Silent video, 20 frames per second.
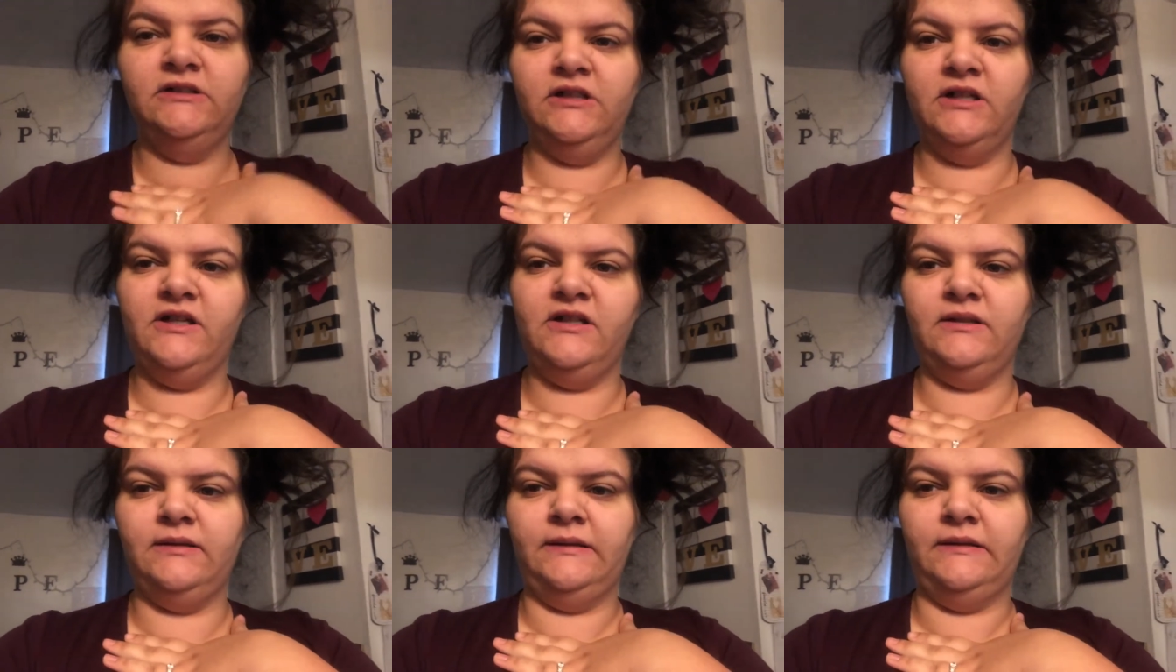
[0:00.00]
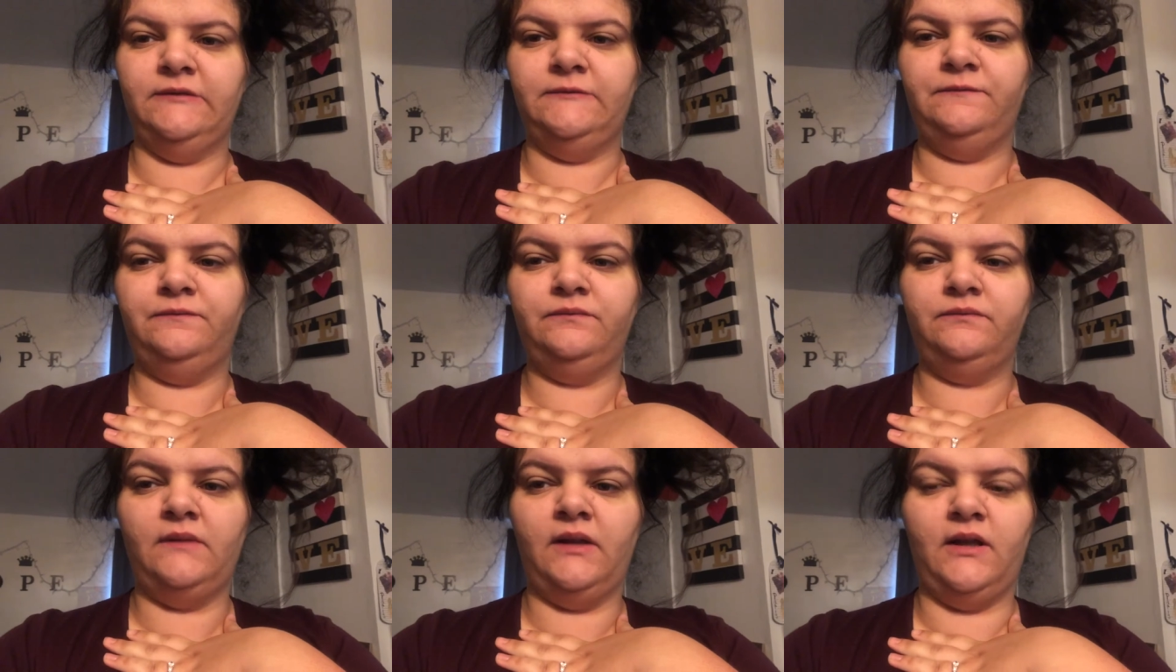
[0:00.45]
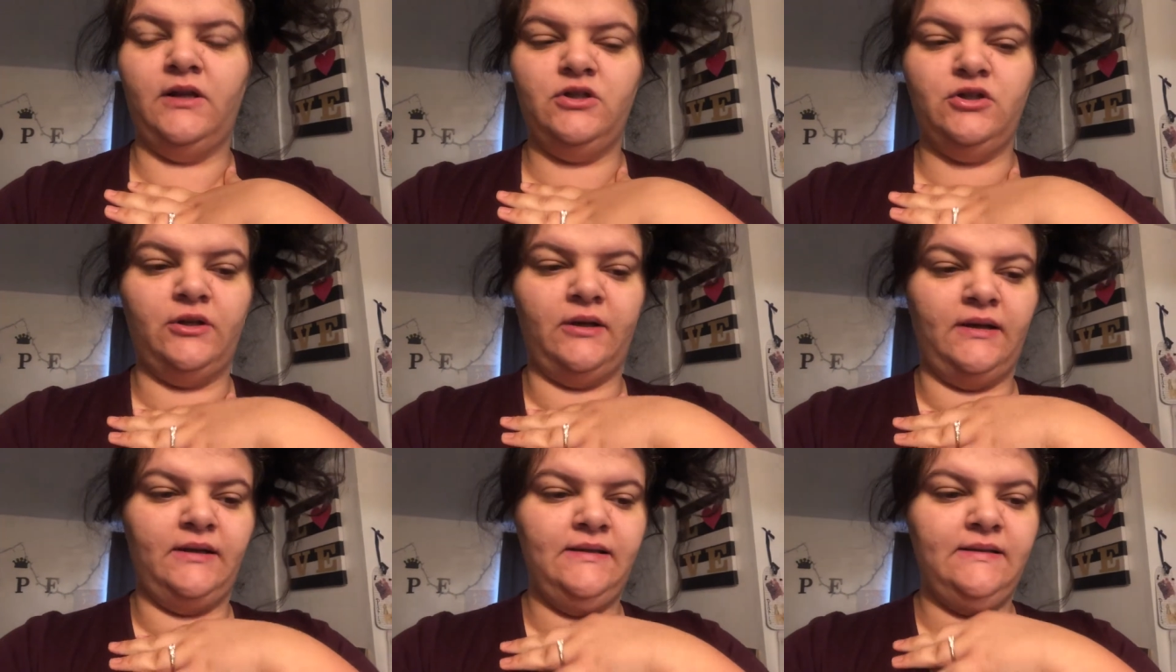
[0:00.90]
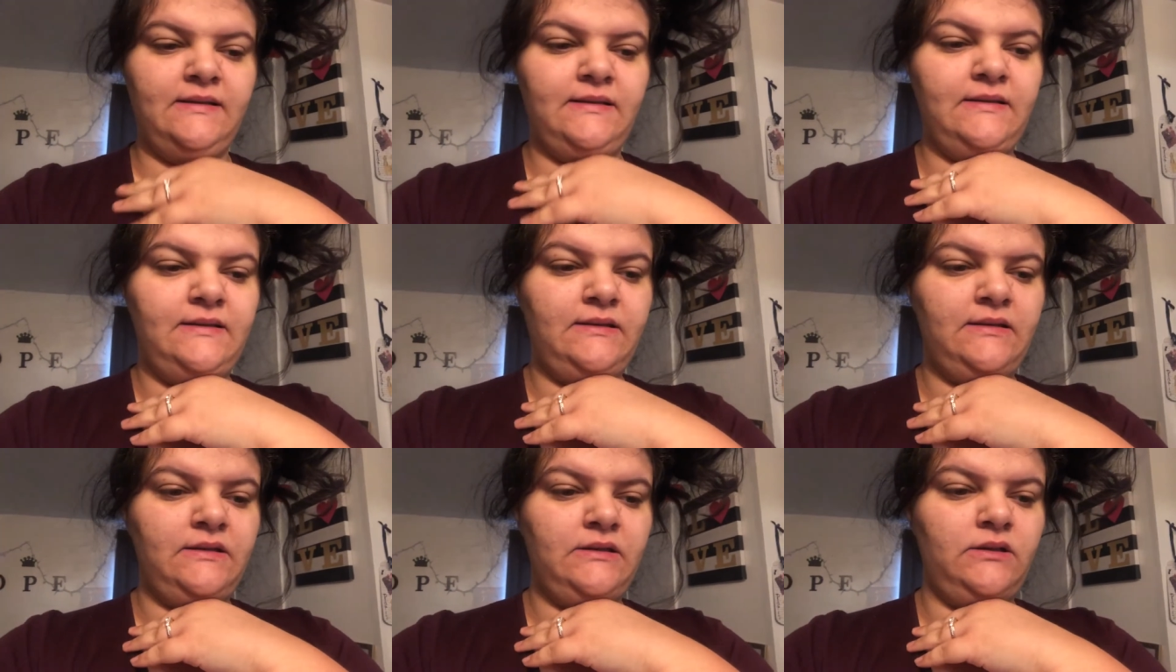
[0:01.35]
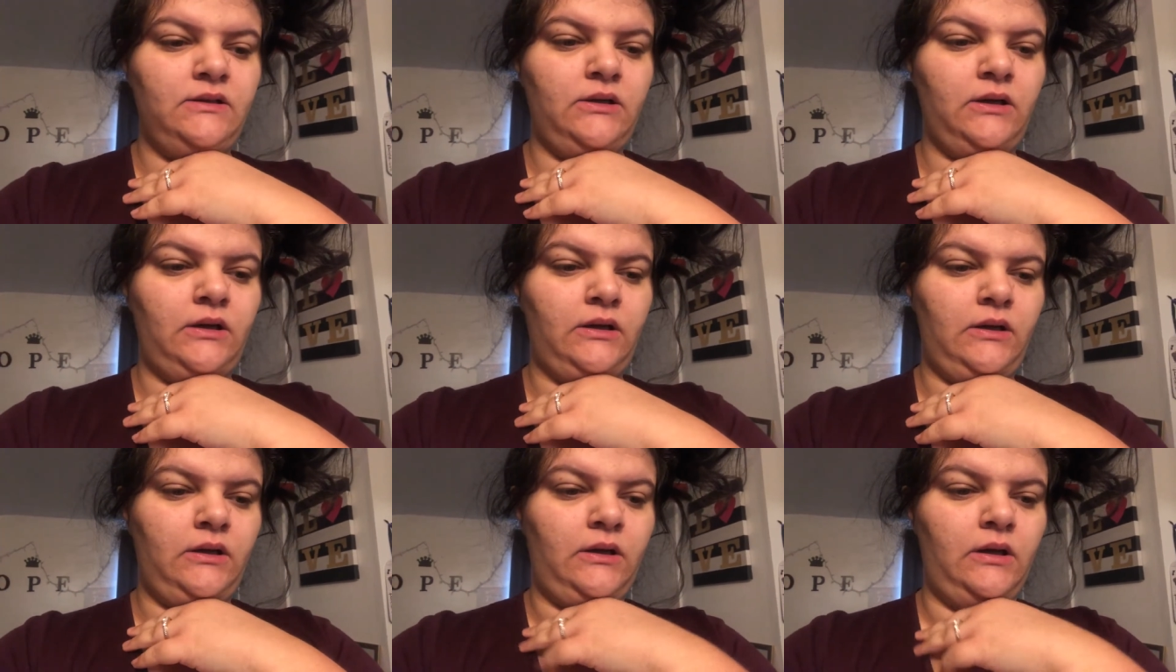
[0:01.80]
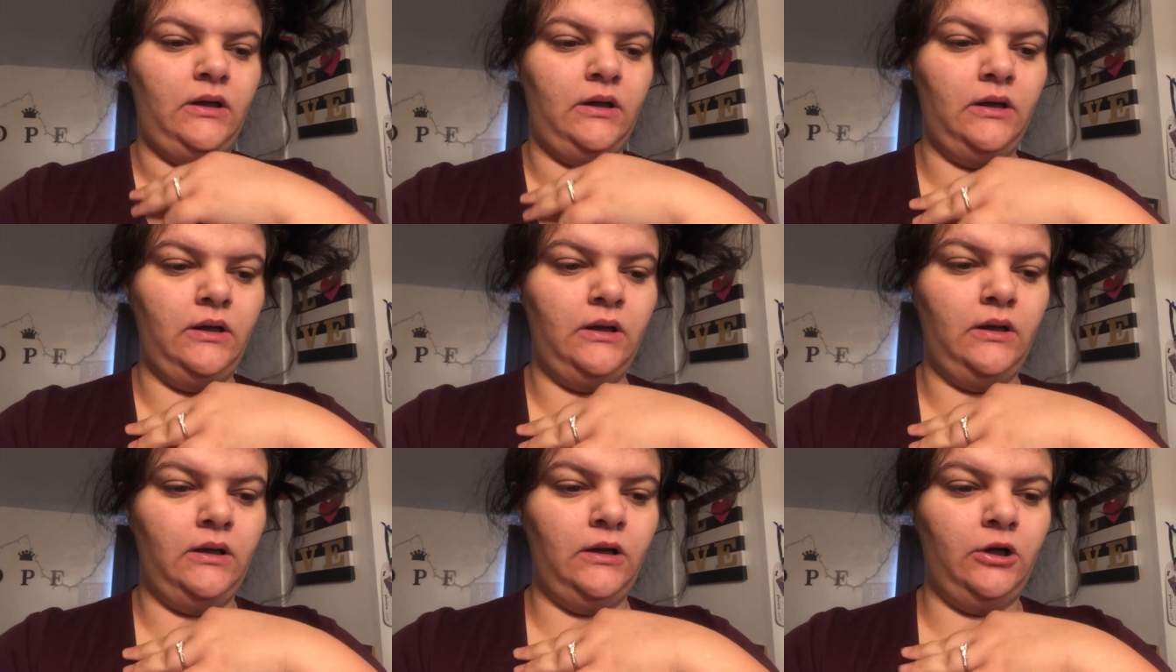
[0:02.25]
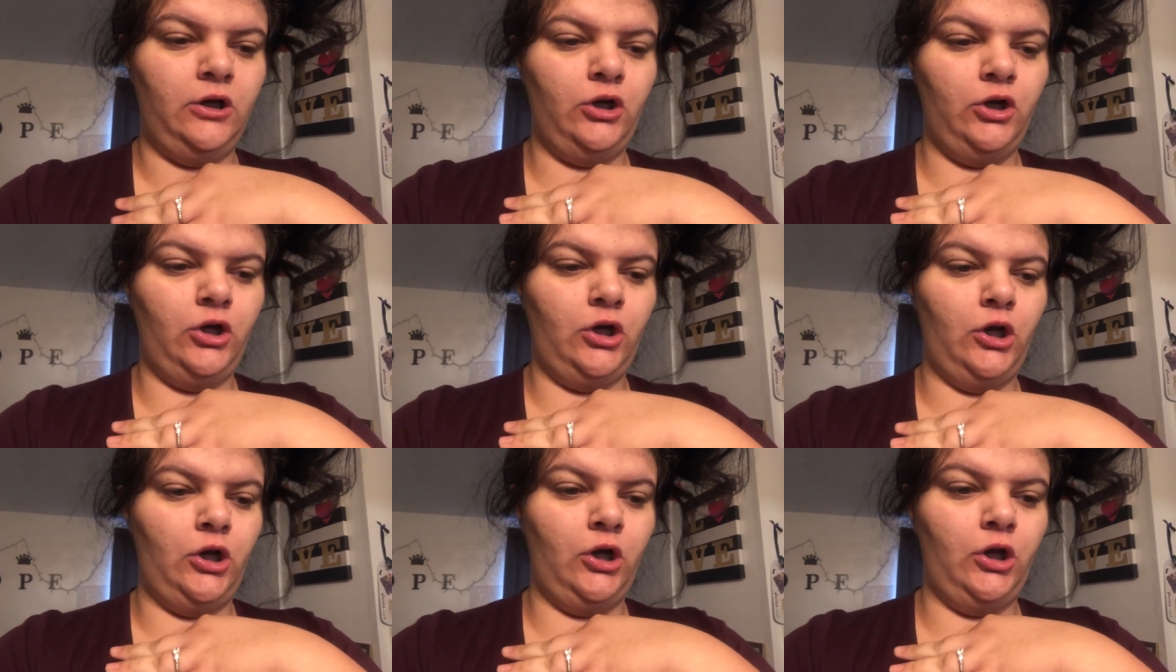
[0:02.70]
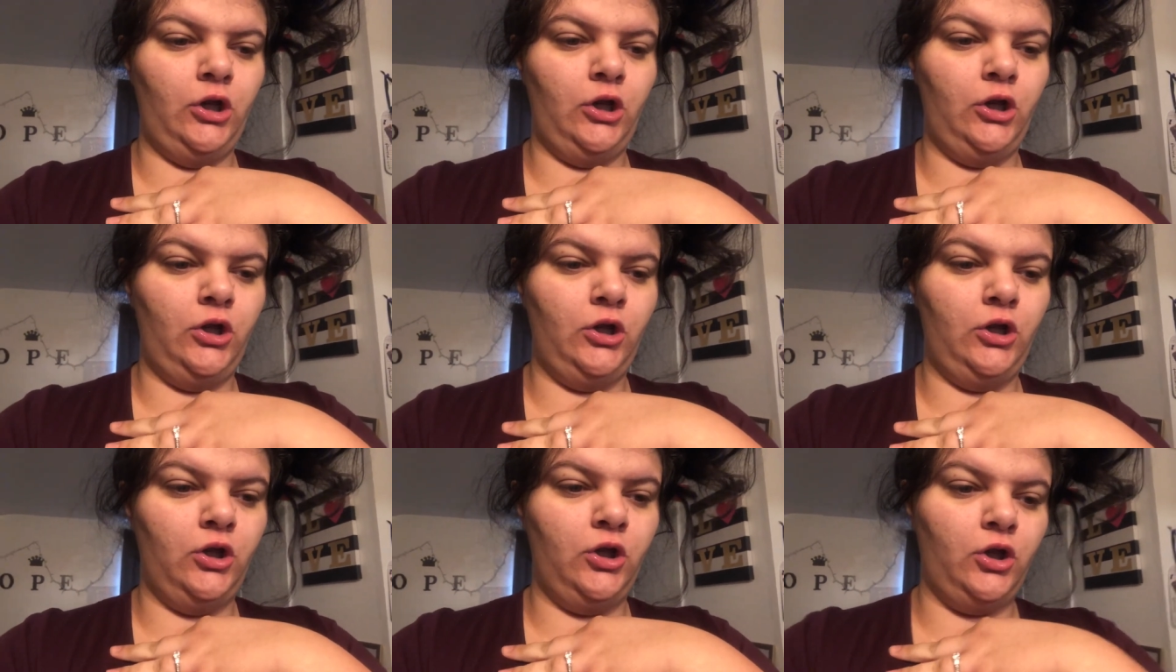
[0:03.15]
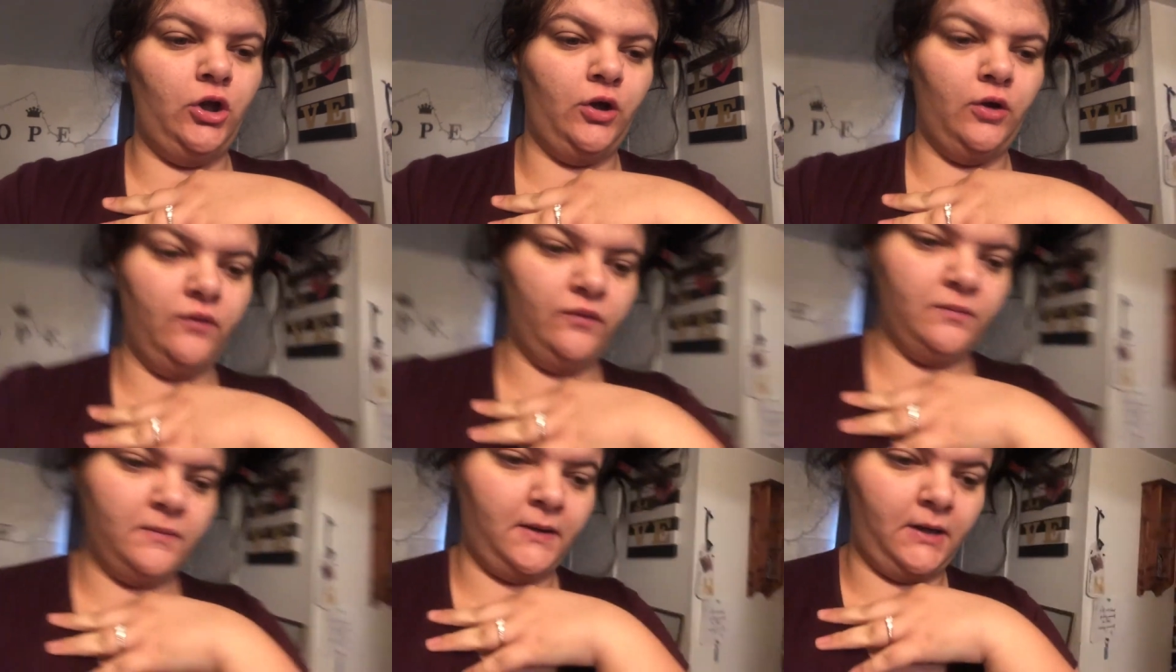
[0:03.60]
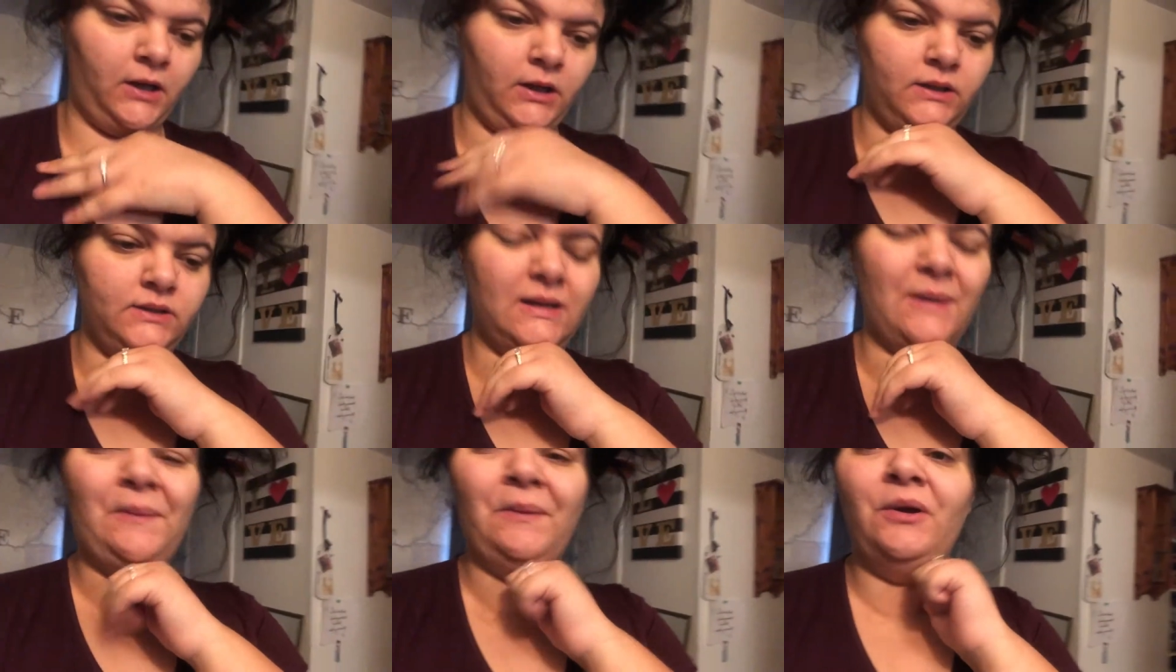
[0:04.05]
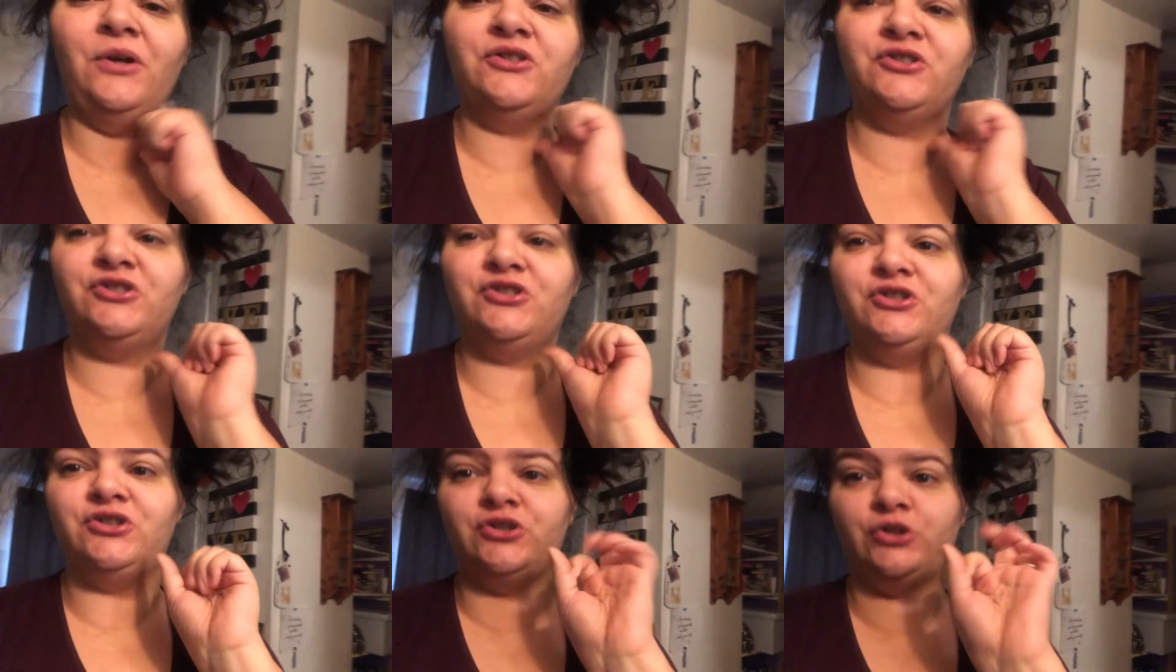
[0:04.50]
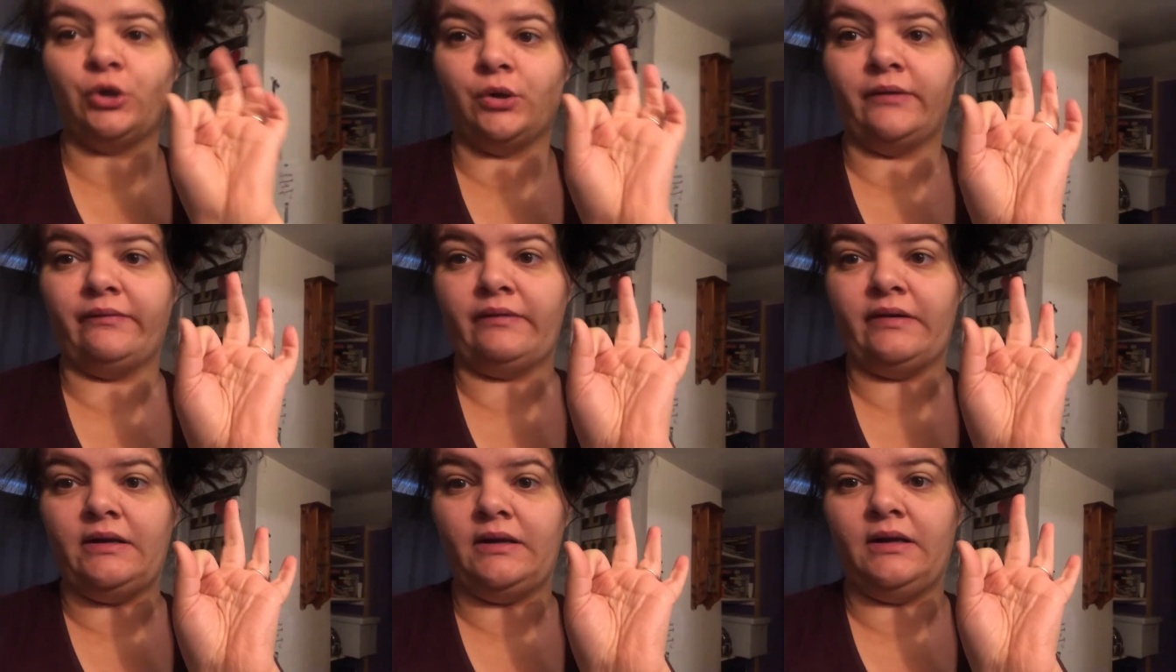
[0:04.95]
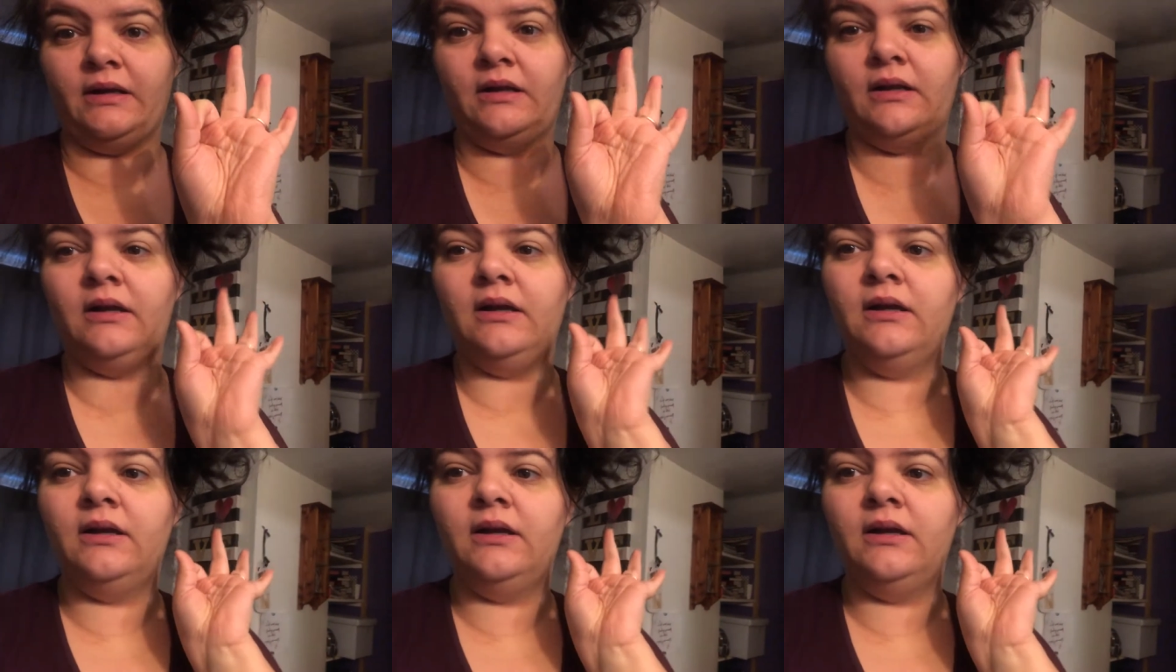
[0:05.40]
Excuse me. Get dressed and go from there because I was starving.